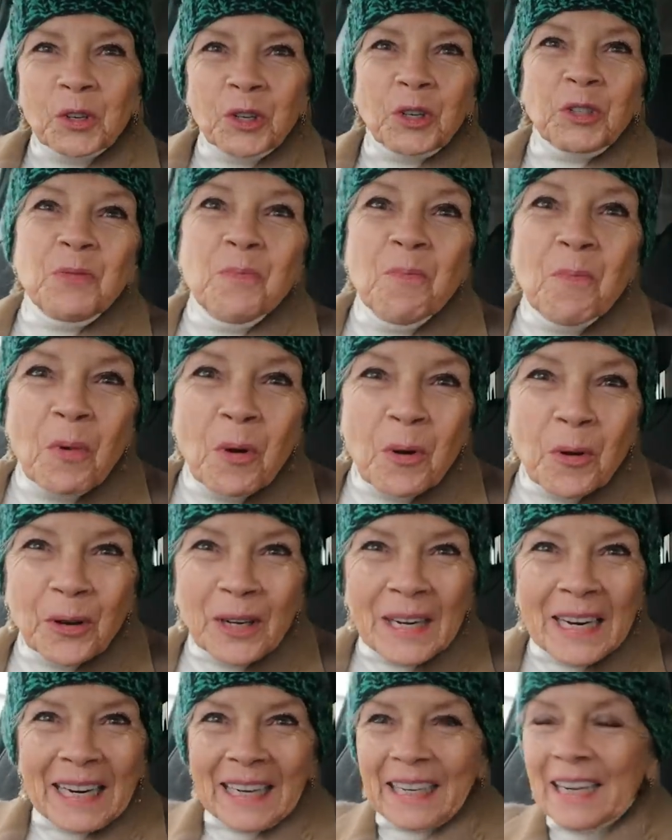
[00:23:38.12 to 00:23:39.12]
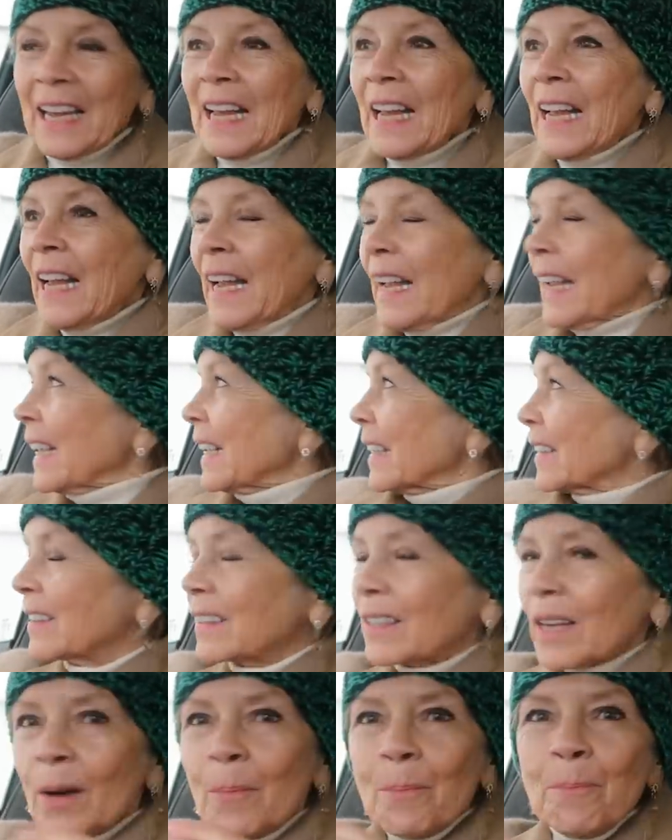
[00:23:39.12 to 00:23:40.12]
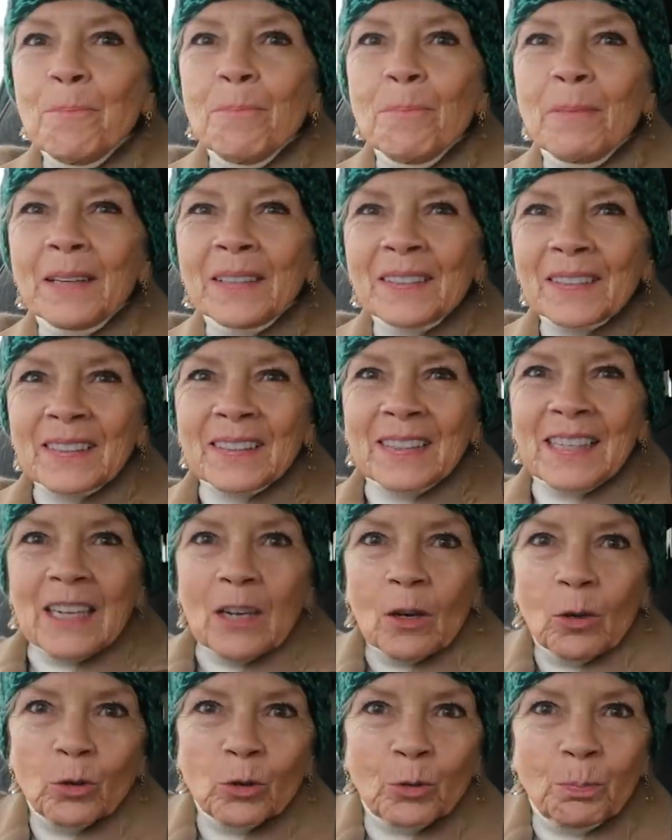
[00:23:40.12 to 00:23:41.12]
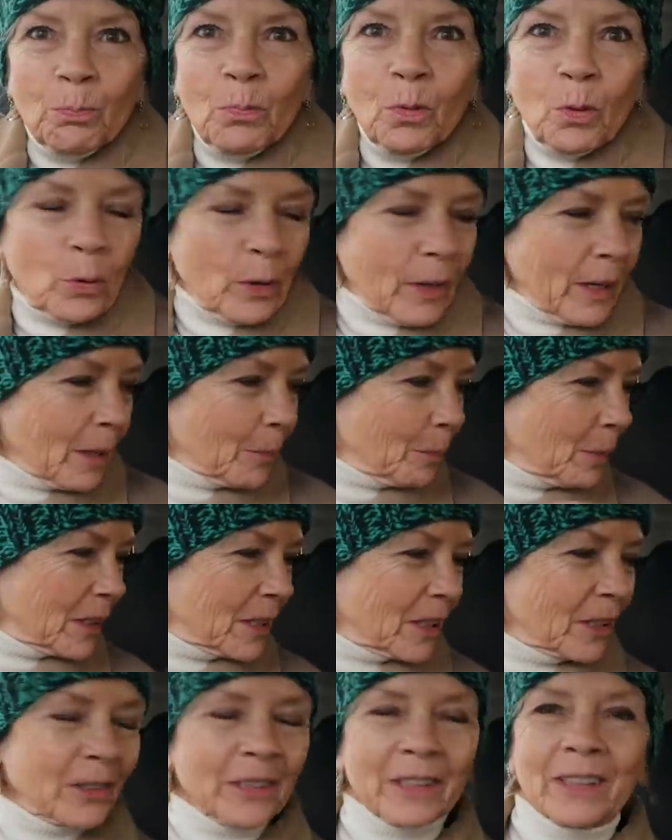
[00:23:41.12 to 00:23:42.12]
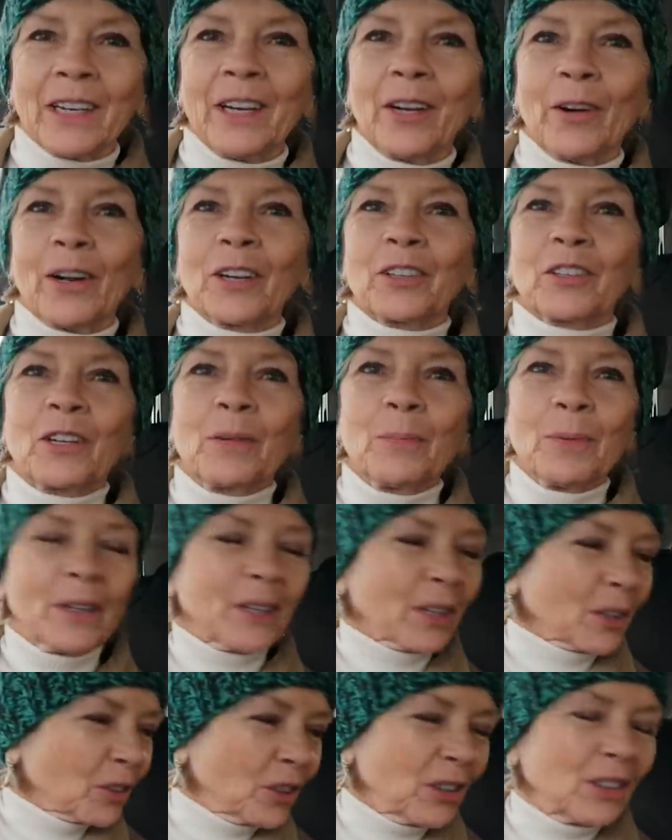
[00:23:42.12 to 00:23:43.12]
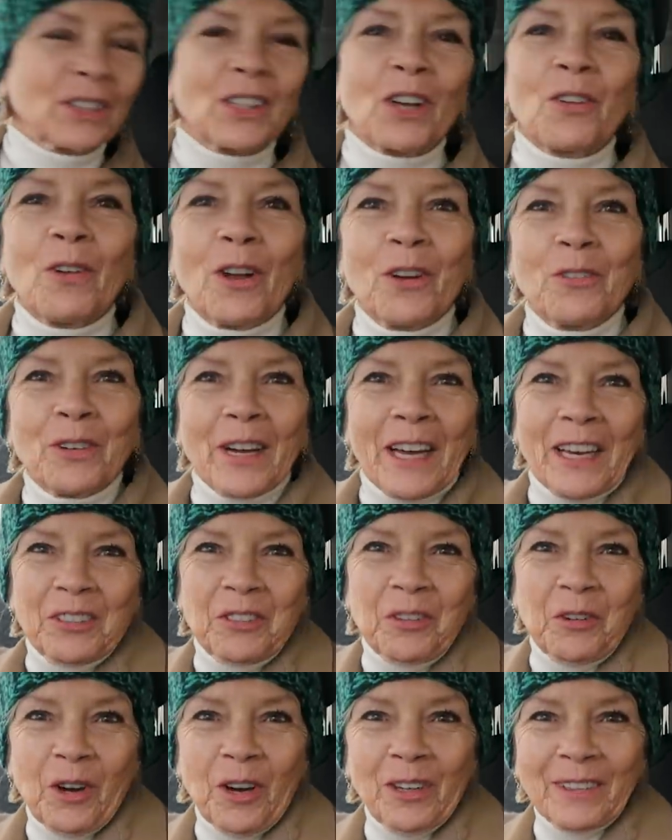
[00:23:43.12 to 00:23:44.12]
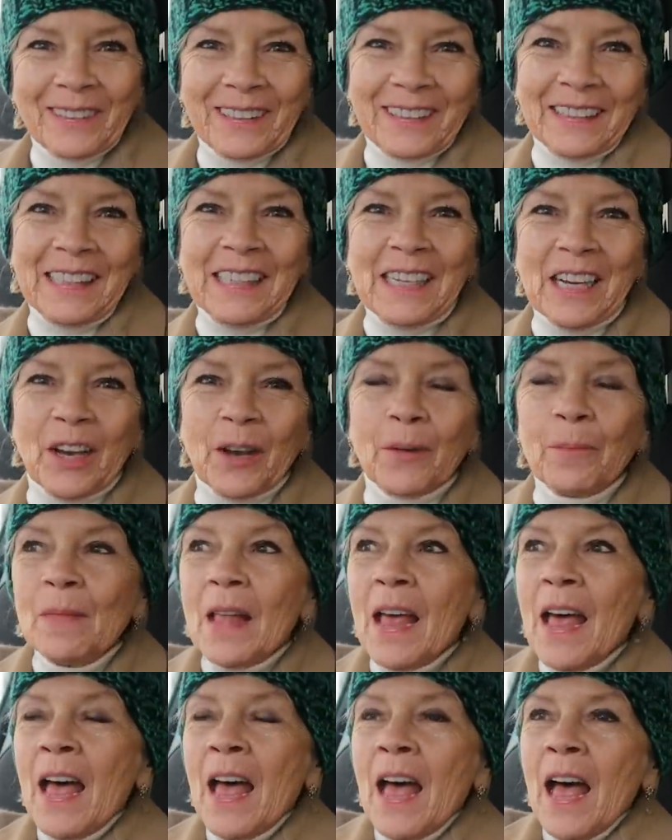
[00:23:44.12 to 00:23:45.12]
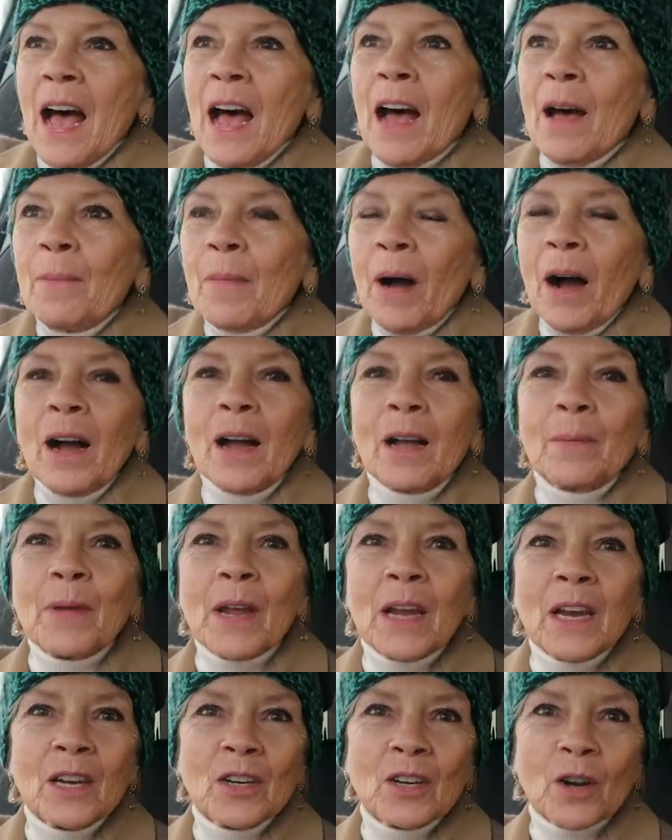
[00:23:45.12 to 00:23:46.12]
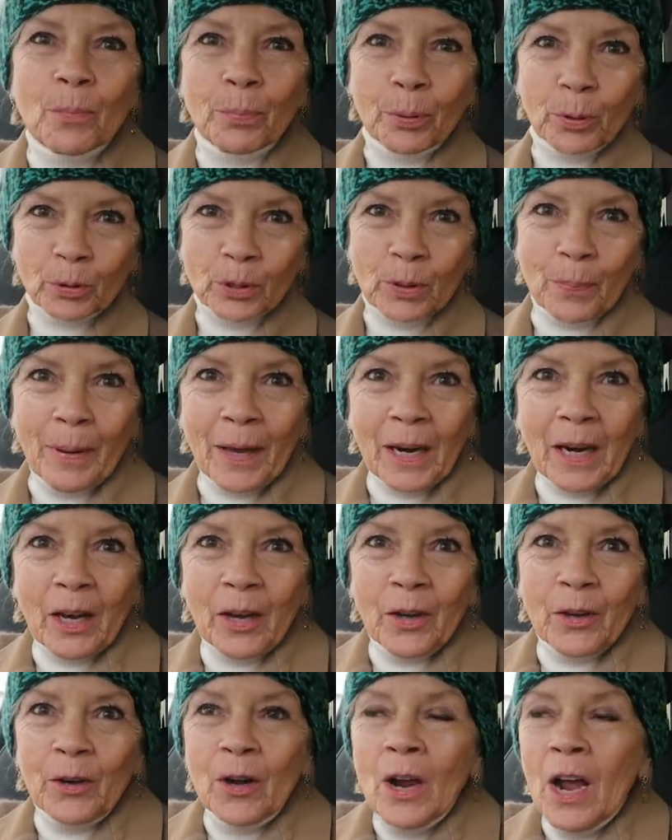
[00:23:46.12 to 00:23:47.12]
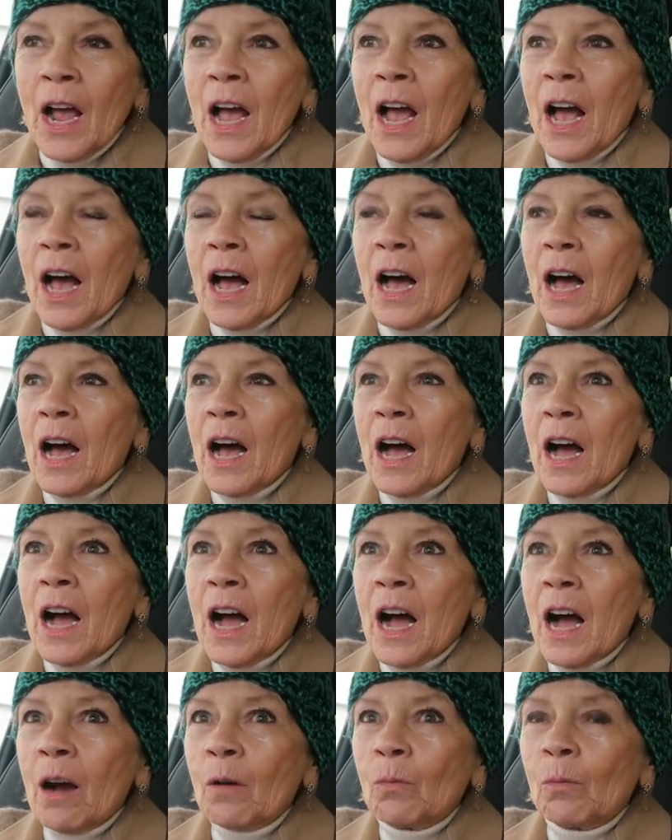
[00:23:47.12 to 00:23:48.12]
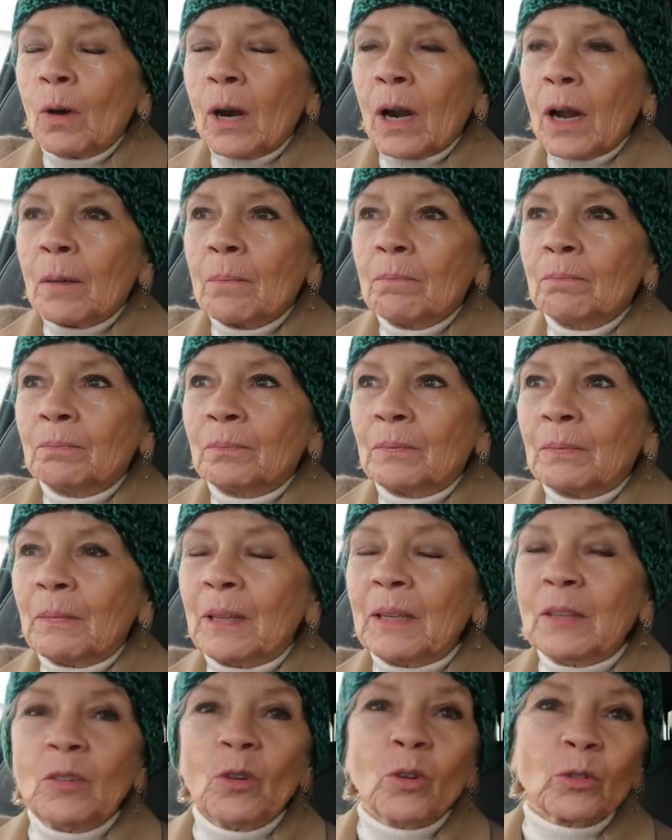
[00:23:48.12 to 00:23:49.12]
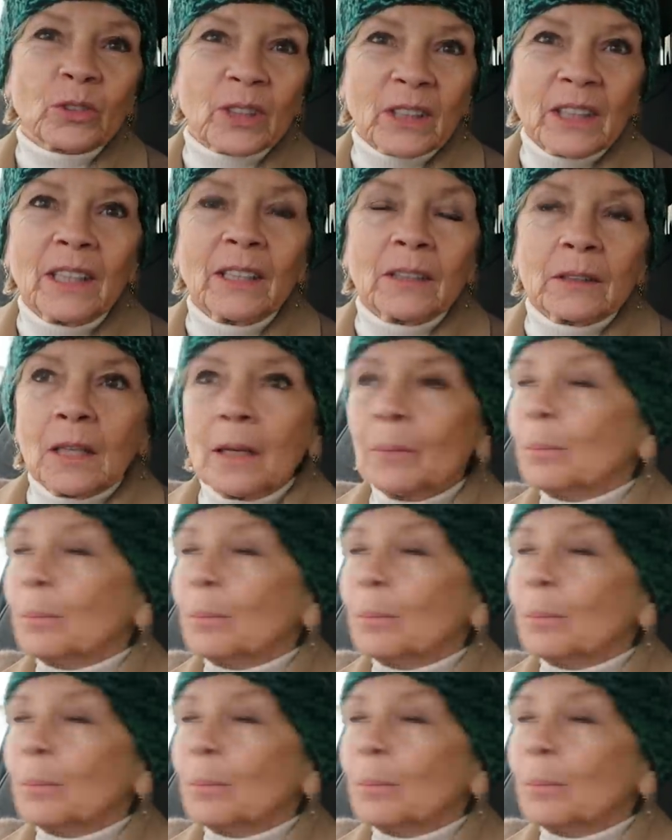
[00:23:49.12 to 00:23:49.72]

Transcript: Good morning. It's a misty old morning, and Matilda's here actually, but she's so low down you can't see her. I'm in Portobello, I'm in Notting Hill,